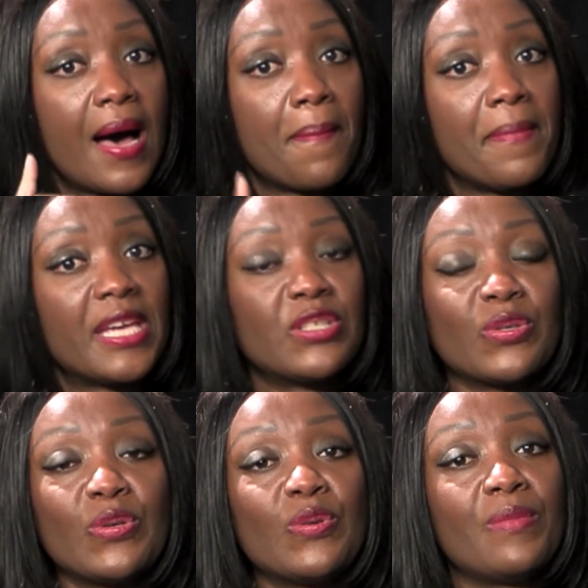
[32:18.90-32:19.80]
Make sure
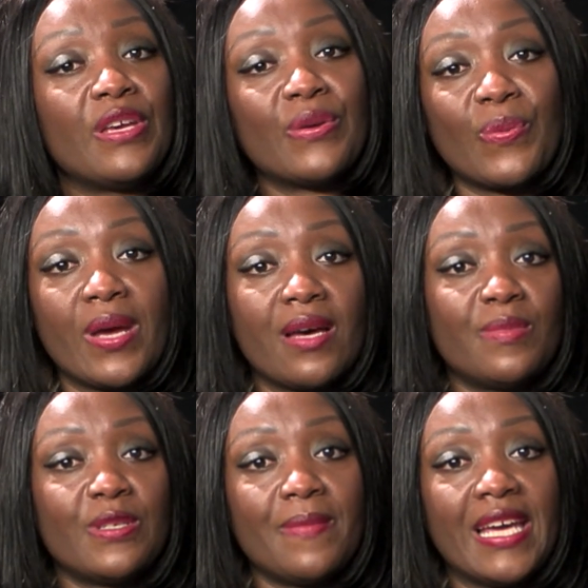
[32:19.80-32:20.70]
you make your way up
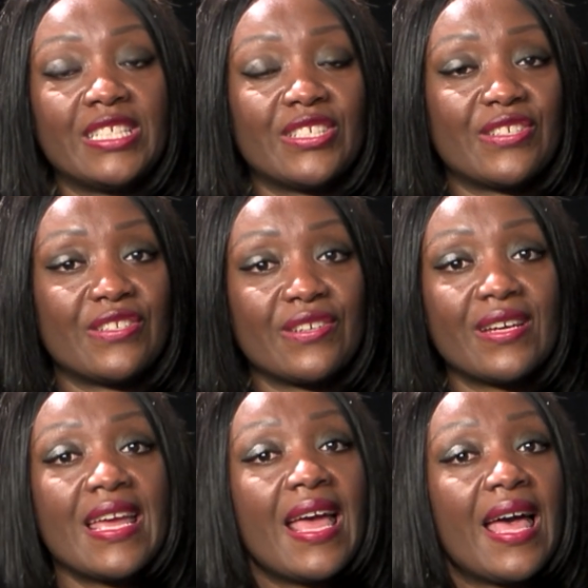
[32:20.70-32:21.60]
to Manchester
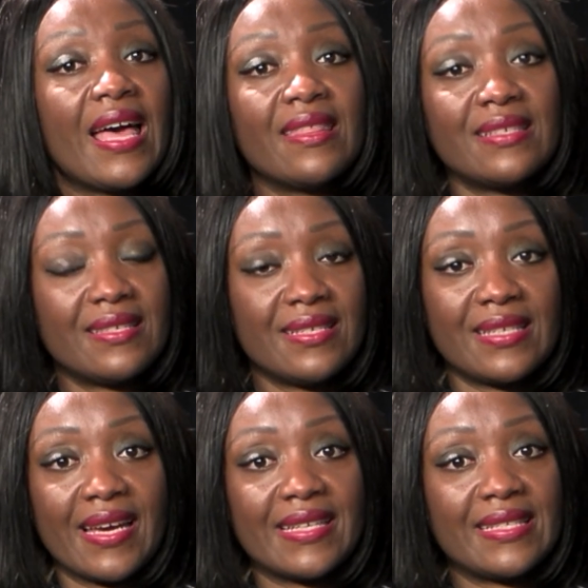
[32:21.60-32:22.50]
at the Sea
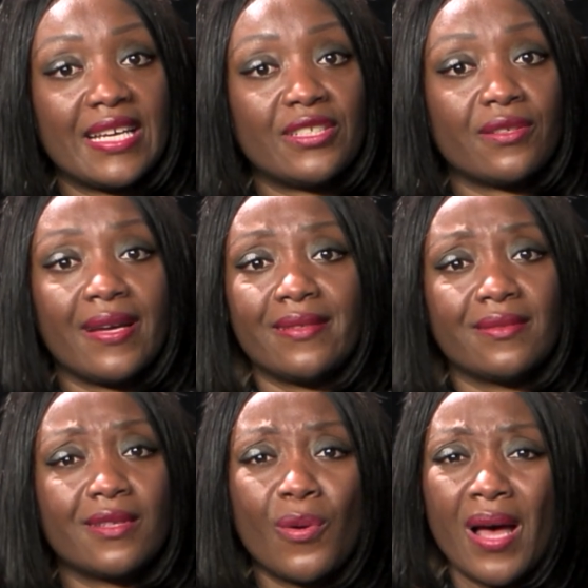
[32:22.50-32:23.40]
Science Center
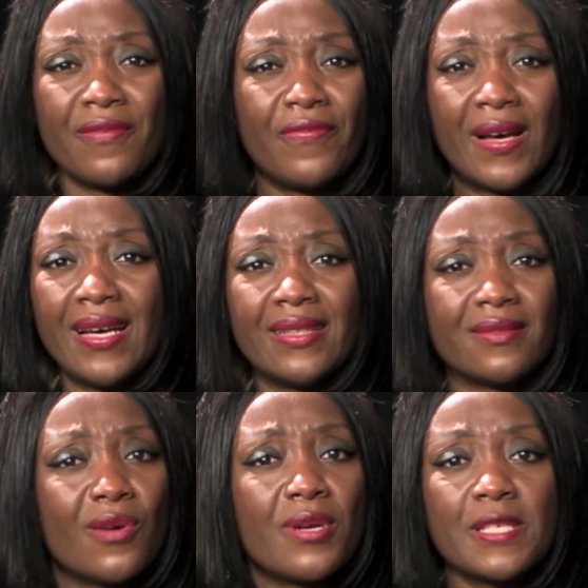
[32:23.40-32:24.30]
and go have fun,
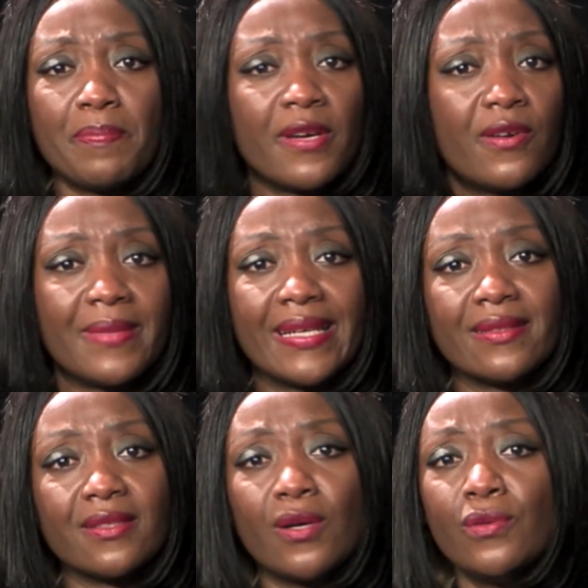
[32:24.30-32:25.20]
go
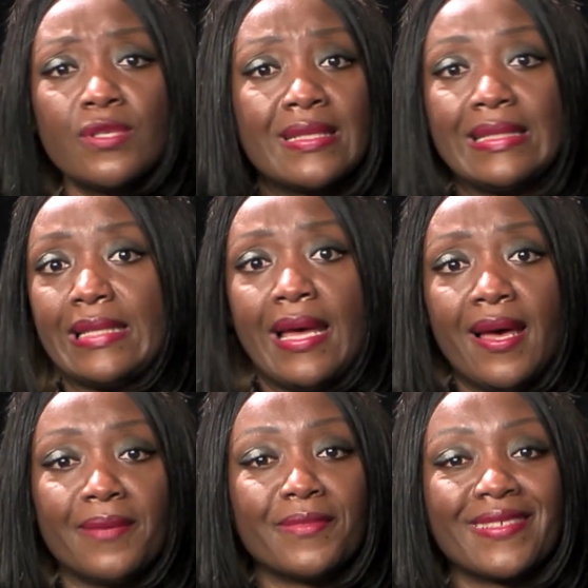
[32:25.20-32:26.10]
experiment, go
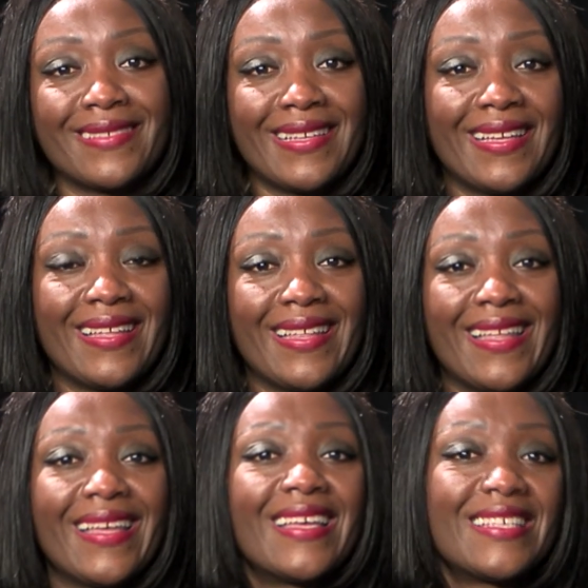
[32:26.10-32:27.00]
STEM.
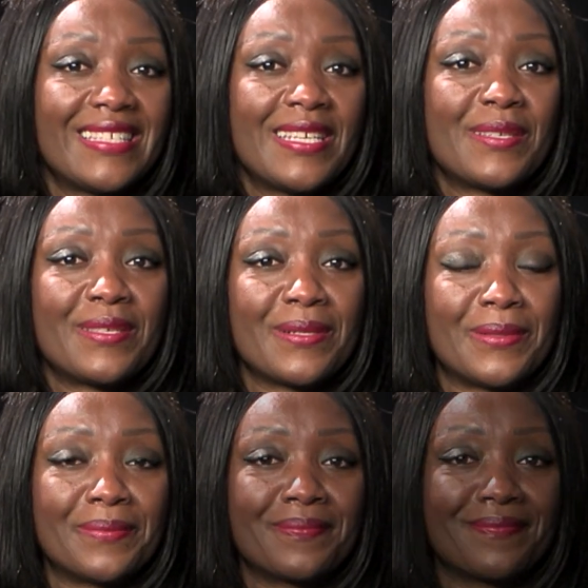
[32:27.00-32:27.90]
See you soon.